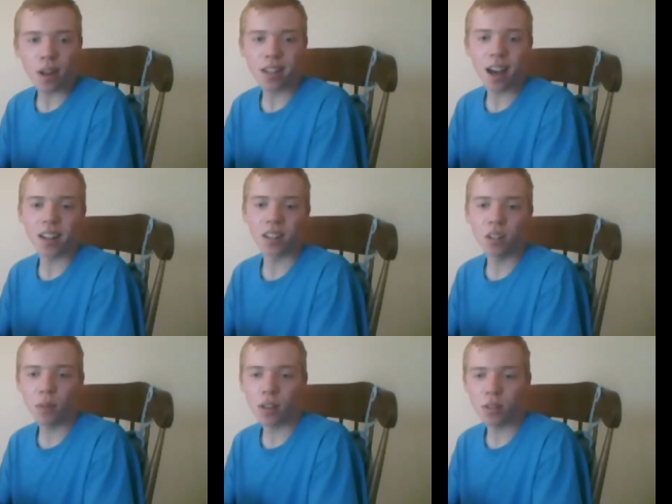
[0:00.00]
my God in
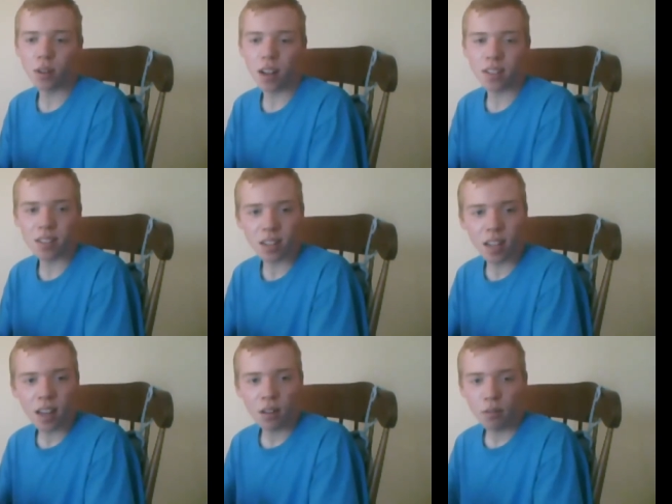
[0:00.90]
whom I trust."
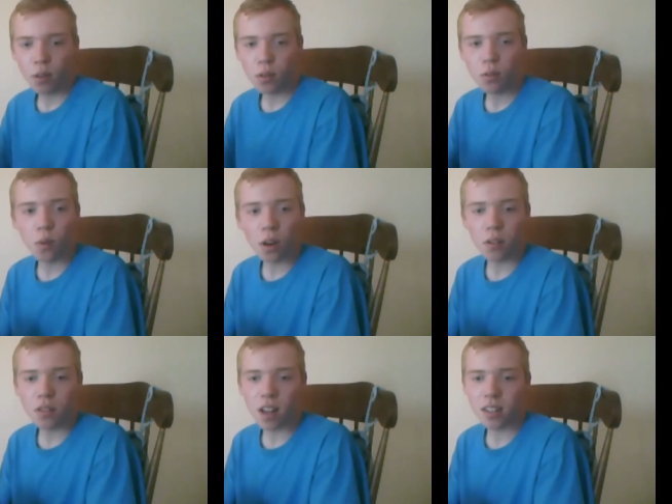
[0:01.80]
Verse 4
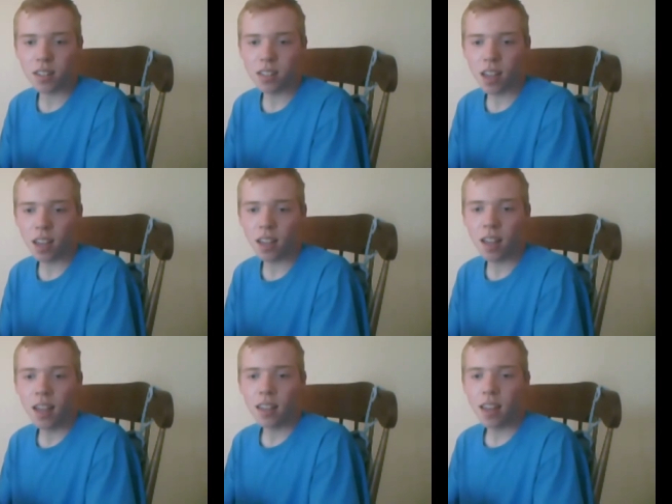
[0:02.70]
goes on to say
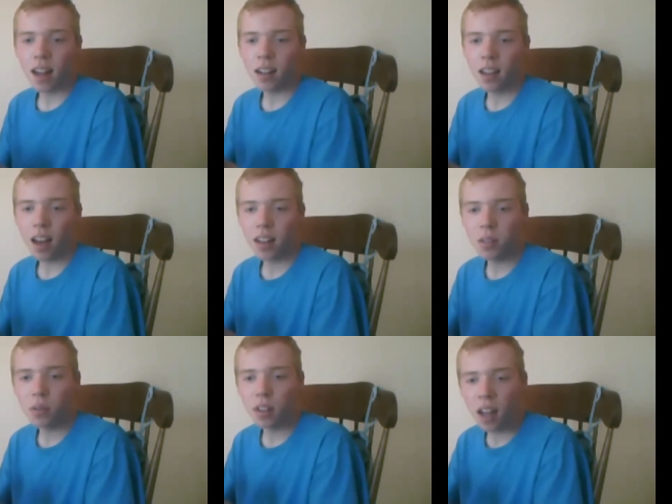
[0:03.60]
that God,
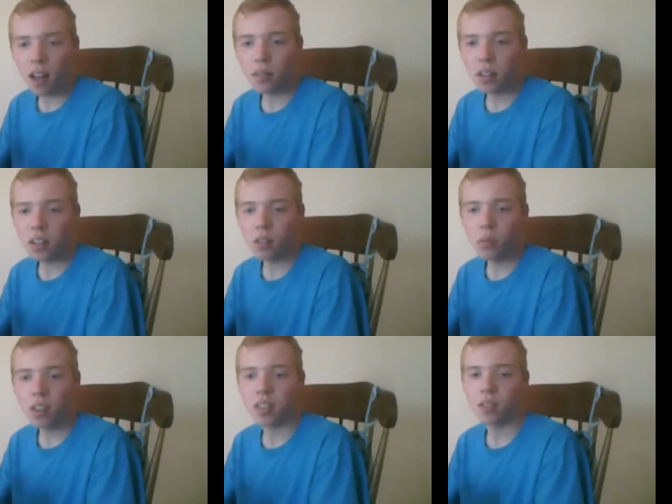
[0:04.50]
He will cover you
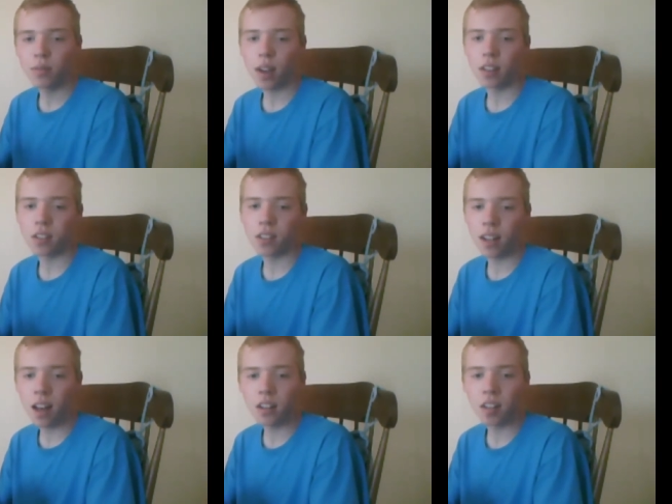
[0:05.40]
with His feathers,
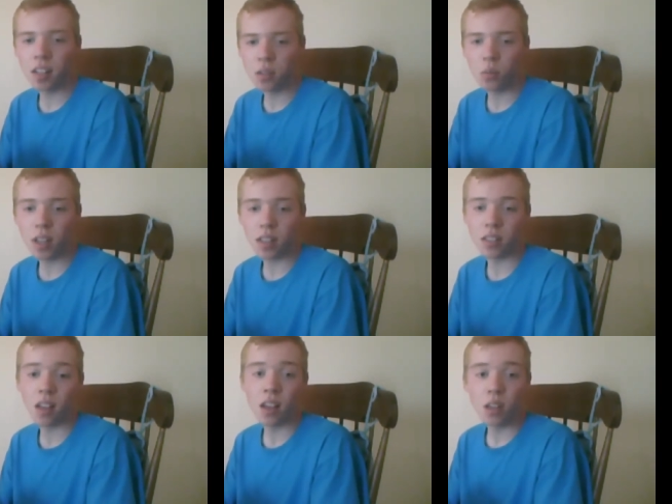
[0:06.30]
and under His
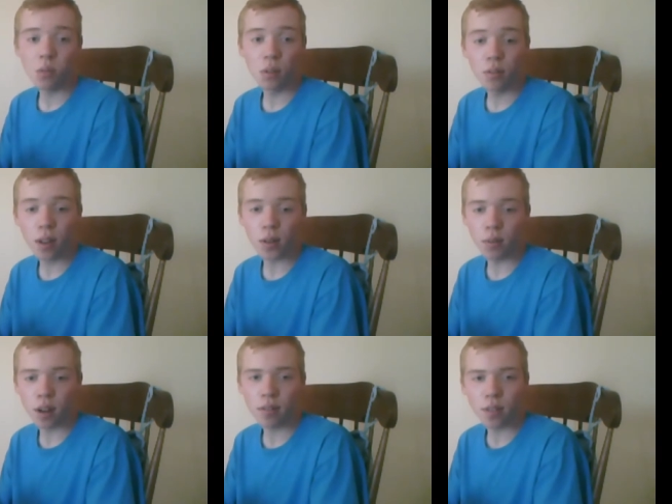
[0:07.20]
wings you will
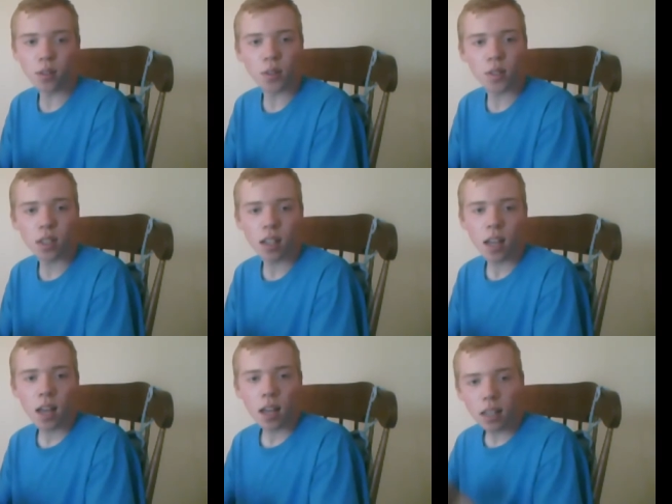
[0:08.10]
find refuge.
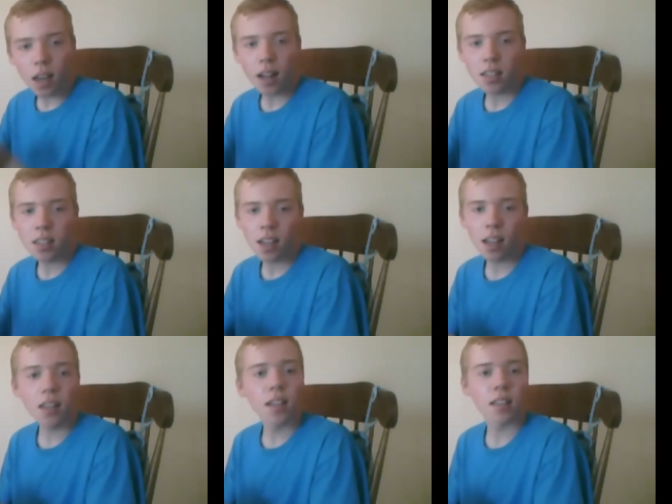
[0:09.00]
God is
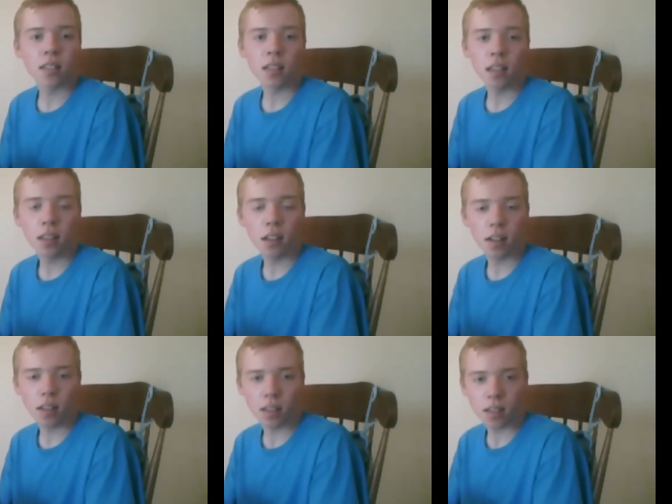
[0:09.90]
telling us
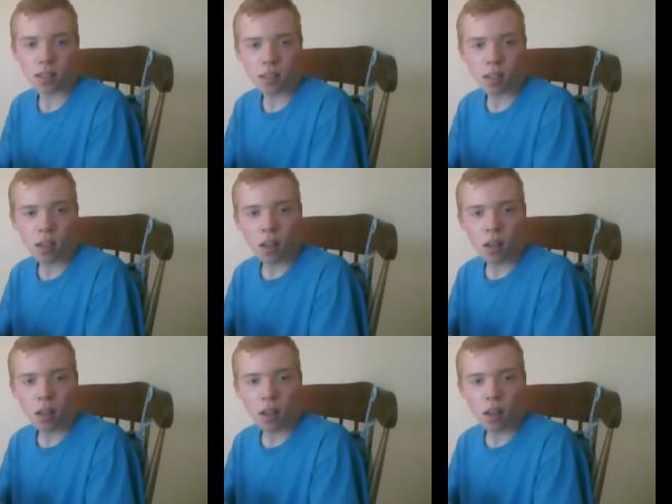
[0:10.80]
here in this